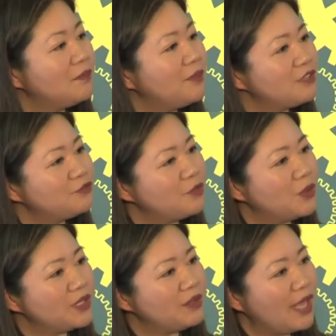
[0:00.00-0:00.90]
But
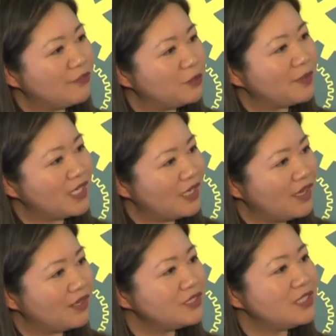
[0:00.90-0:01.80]
for everybody
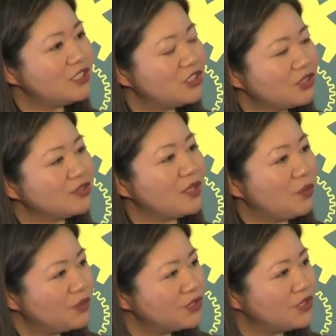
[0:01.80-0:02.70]
else, this certainly
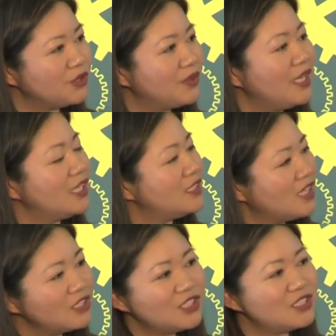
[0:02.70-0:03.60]
also is
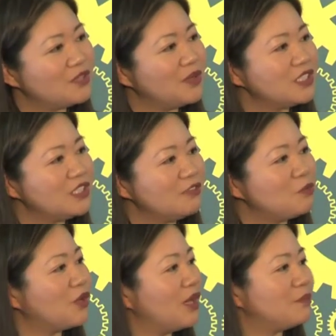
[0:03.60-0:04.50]
not just a question of
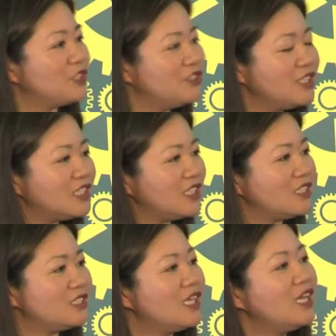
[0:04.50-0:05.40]
more
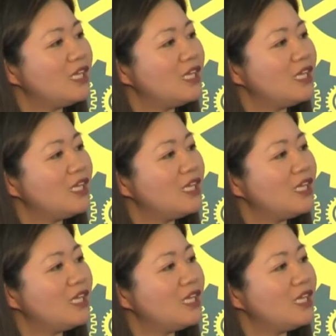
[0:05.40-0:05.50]
opportunities.